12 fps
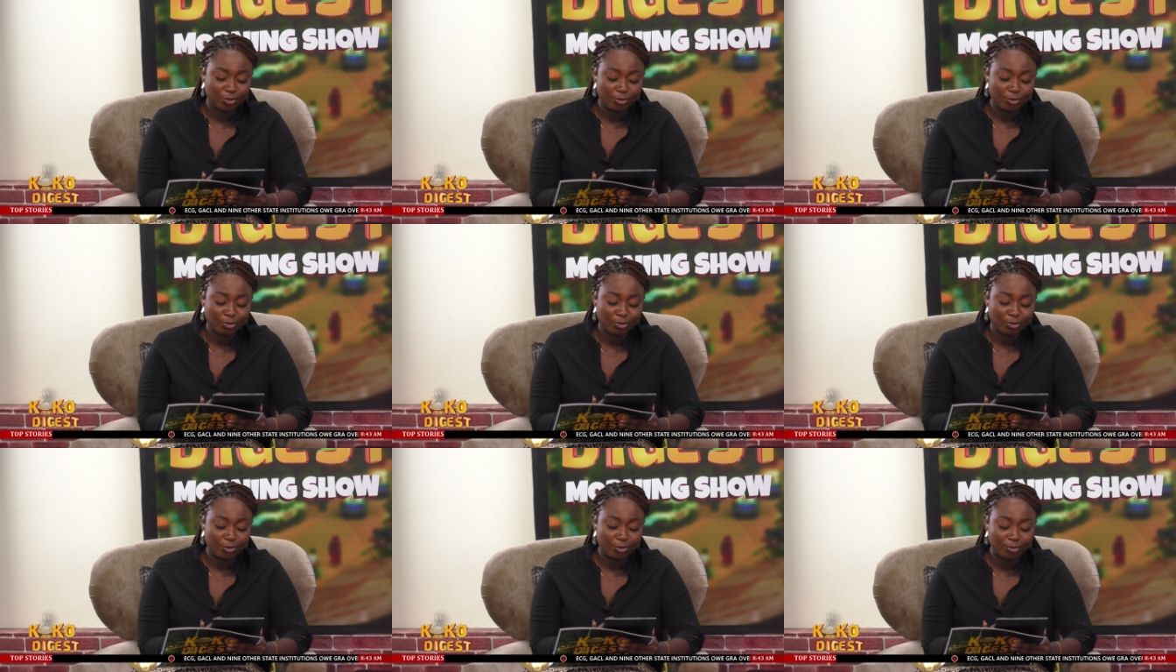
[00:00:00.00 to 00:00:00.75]
And
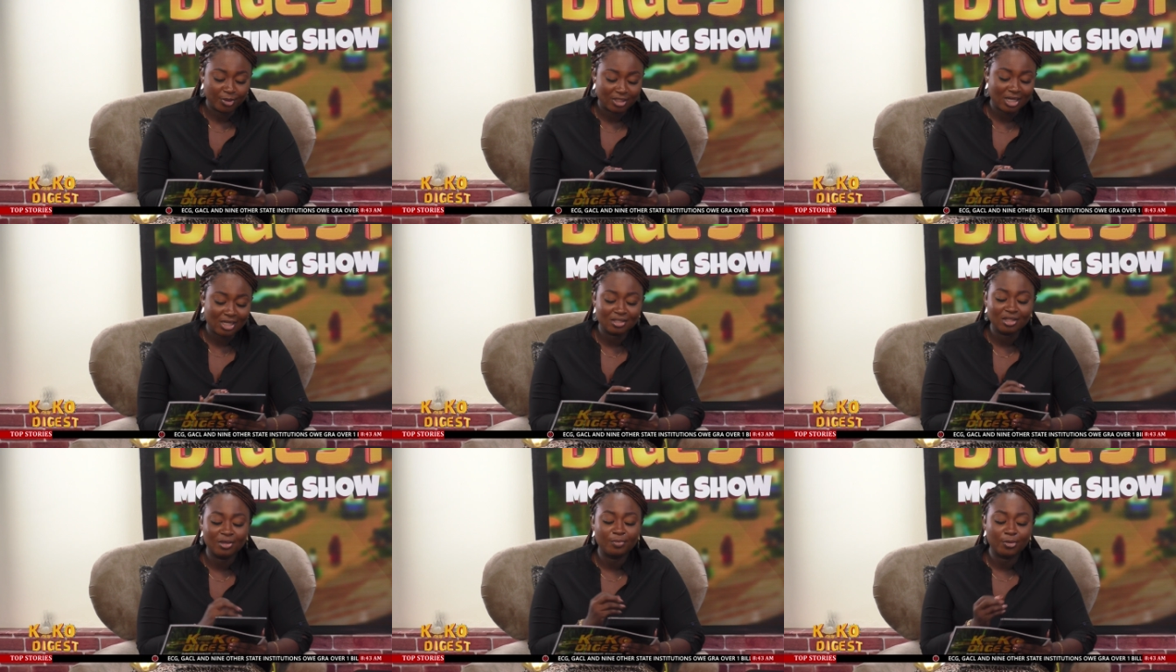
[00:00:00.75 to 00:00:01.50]
today we will be
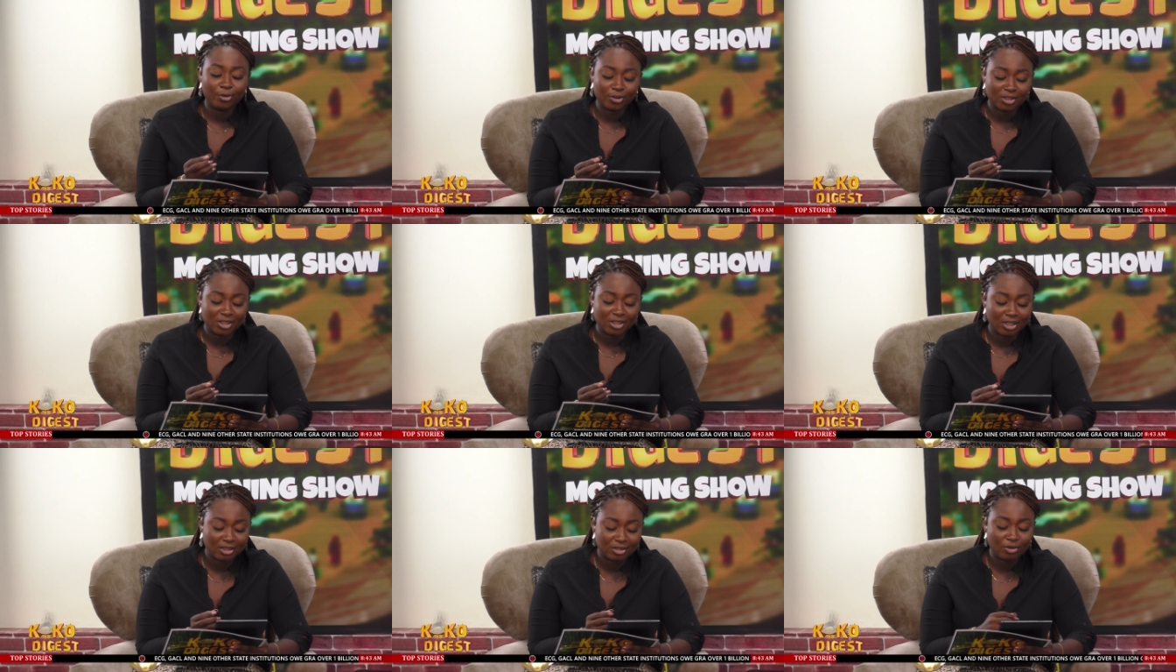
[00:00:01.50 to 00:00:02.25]
discussing the
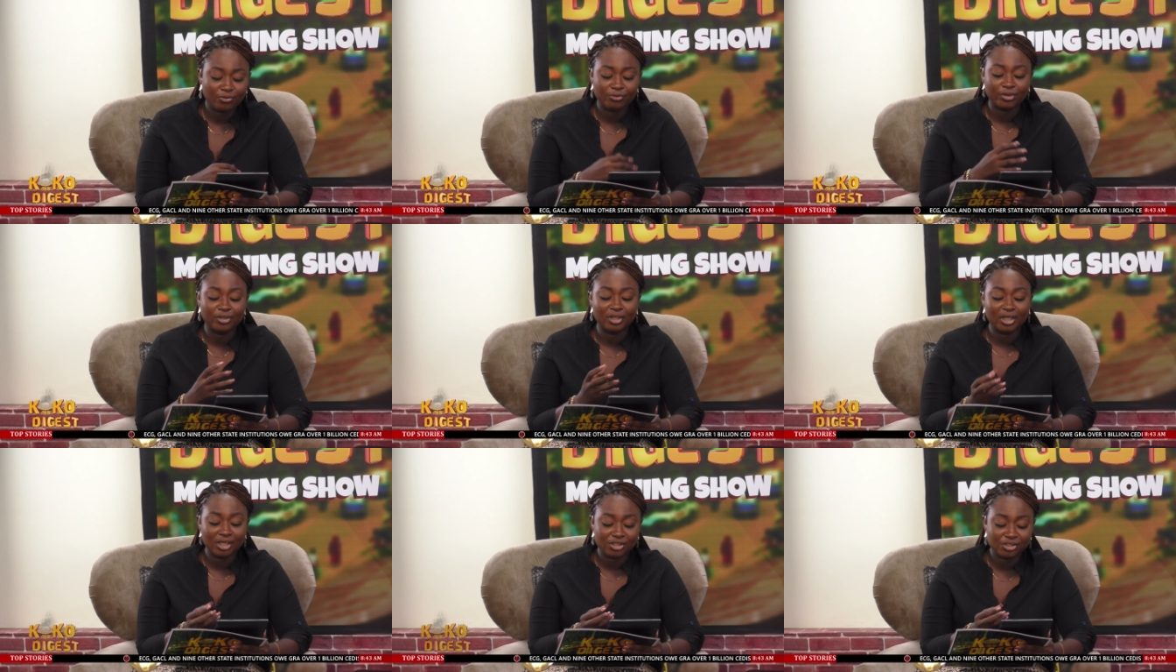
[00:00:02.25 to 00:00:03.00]
importance of
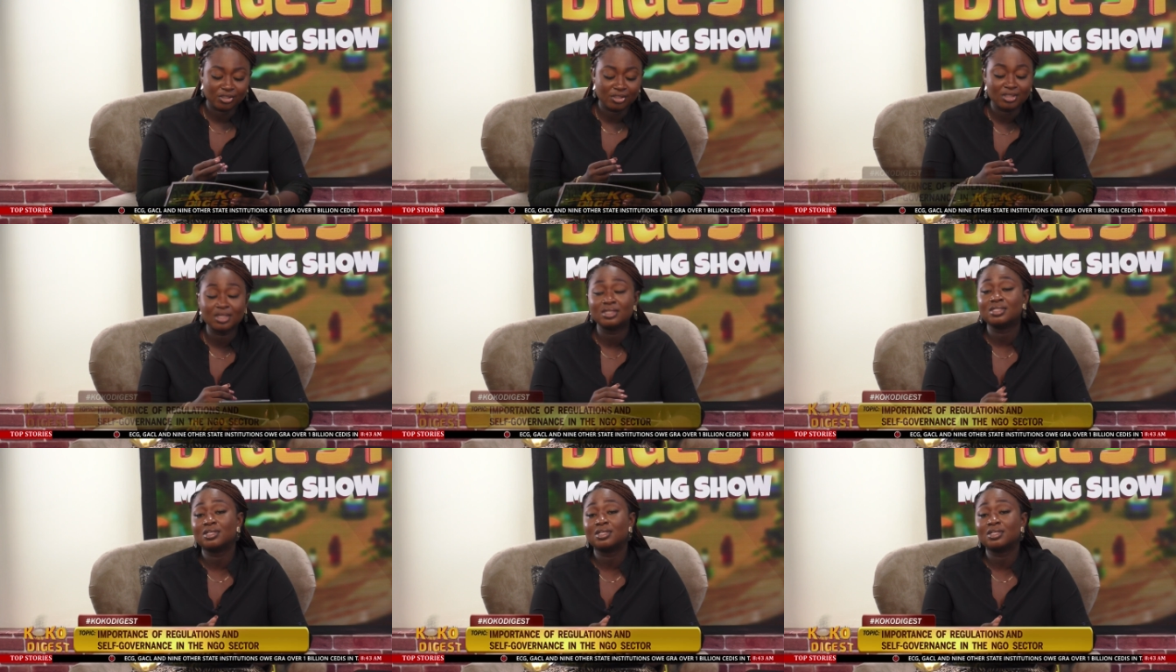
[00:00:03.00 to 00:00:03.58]
regulations and